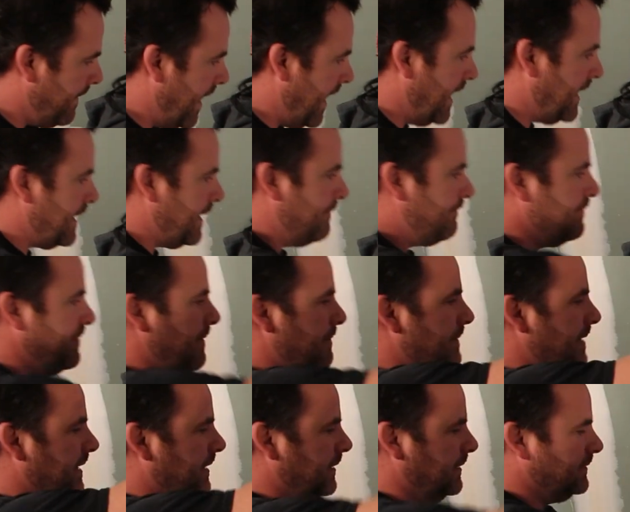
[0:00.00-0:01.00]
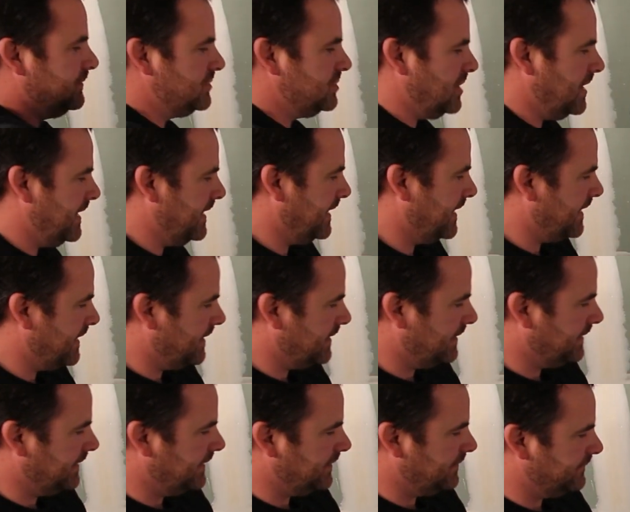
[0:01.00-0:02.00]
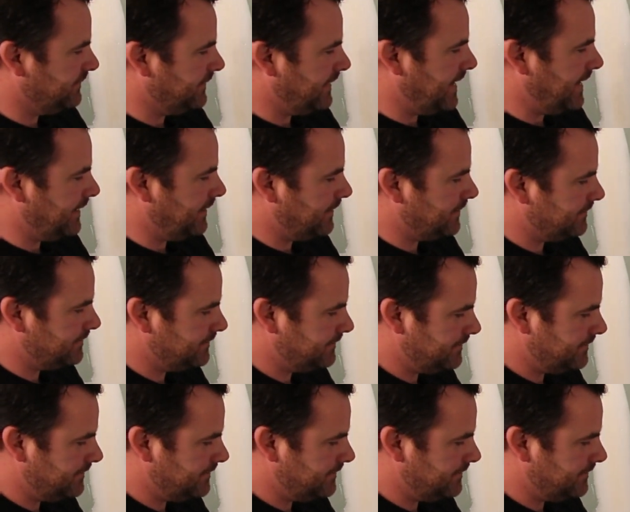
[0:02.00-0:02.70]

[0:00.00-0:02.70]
back up the middle. Try to get it a little flatter.